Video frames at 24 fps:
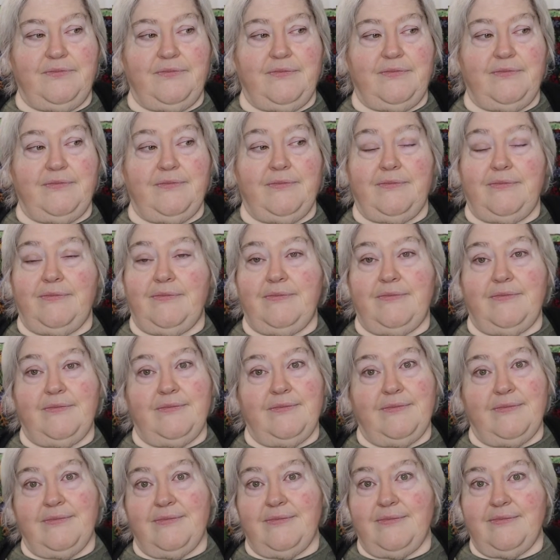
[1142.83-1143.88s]

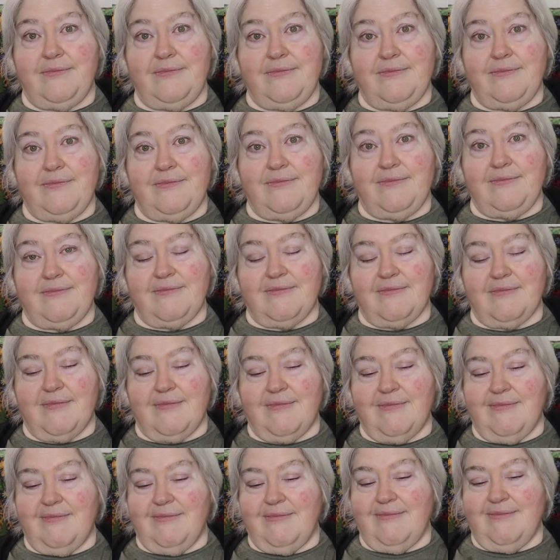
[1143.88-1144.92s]

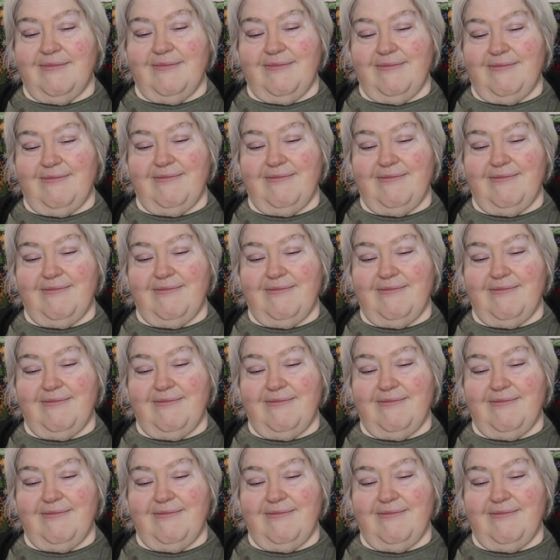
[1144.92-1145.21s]
(silence)